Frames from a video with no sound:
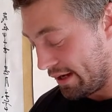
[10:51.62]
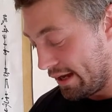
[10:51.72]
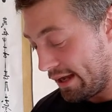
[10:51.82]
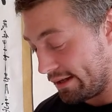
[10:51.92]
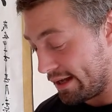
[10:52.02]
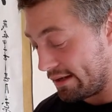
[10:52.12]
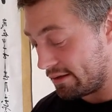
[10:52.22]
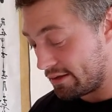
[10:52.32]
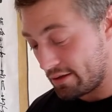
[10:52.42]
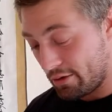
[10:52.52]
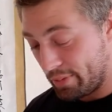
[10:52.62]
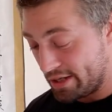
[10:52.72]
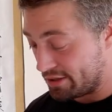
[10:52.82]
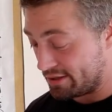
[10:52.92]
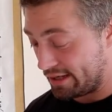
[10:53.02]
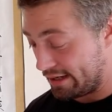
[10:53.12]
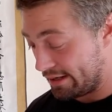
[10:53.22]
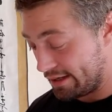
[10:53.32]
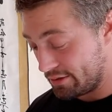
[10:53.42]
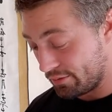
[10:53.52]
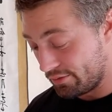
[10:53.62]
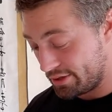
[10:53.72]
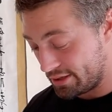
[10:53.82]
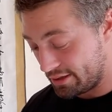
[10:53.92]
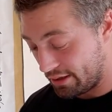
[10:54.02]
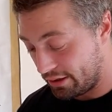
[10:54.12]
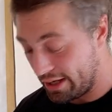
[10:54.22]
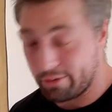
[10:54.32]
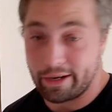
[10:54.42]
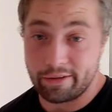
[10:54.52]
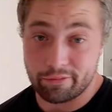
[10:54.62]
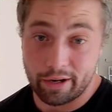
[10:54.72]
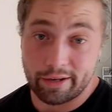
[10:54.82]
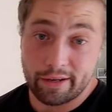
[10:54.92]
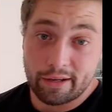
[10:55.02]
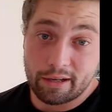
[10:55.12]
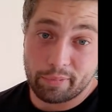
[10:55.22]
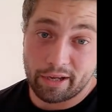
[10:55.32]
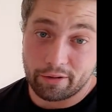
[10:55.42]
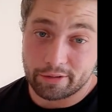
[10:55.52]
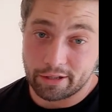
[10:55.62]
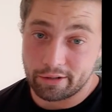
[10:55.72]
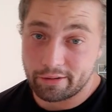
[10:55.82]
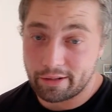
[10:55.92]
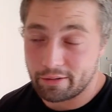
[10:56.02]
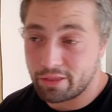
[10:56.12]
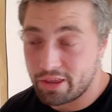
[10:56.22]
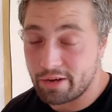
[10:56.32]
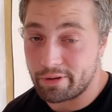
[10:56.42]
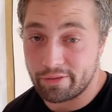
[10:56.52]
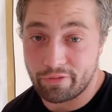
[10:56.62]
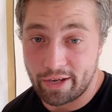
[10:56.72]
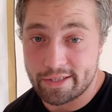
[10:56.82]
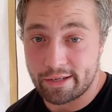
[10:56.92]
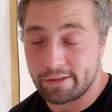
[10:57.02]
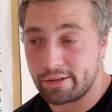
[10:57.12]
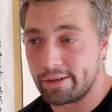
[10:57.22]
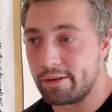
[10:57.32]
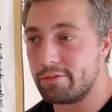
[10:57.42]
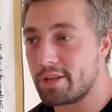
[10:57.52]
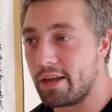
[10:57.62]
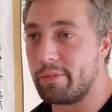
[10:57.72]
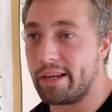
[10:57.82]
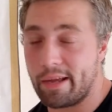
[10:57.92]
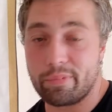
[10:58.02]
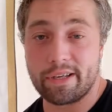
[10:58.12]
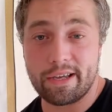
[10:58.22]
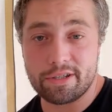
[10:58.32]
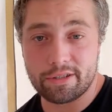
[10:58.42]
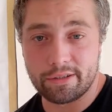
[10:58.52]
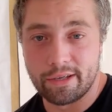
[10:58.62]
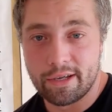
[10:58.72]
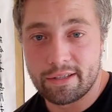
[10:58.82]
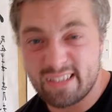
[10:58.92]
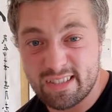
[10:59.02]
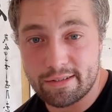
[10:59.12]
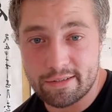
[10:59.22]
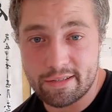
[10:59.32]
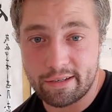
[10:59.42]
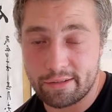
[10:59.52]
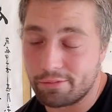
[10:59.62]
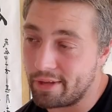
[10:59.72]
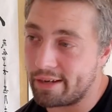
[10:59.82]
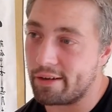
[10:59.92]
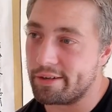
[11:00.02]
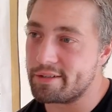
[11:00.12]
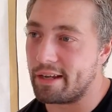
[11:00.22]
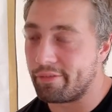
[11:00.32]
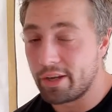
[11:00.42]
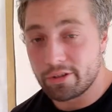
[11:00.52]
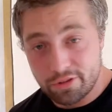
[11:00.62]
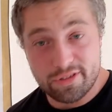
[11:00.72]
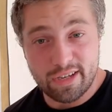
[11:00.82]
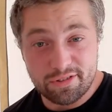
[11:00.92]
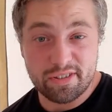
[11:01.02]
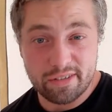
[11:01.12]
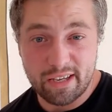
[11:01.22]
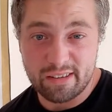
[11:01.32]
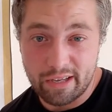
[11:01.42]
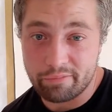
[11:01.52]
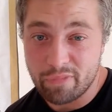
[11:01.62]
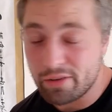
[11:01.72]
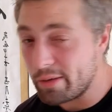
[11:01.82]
And again, there are no pictures here. It's all just the theory, right? About, you know, theory of fighting, you know, timing, application, distancing, all that kind of stuff. Good section at the end there. Only